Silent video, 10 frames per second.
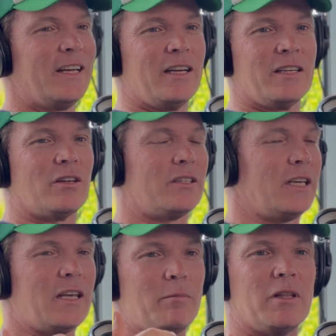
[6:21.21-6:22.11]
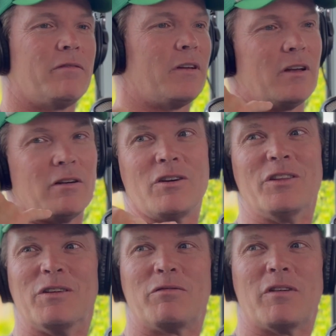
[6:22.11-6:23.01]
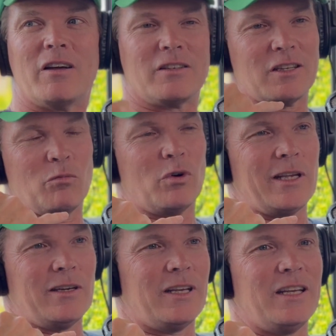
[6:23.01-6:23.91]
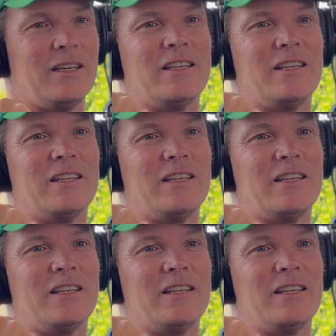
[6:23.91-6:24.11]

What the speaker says: So I said, give me the phone. I got him the phone. I said, what do you need?